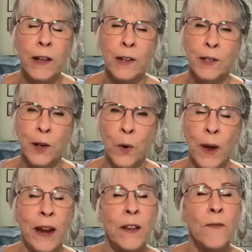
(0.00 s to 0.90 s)
So
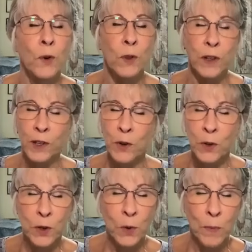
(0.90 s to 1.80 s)
any of your
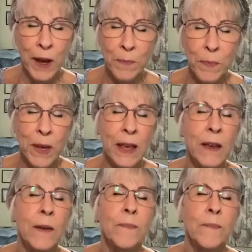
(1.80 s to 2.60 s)
listeners who might be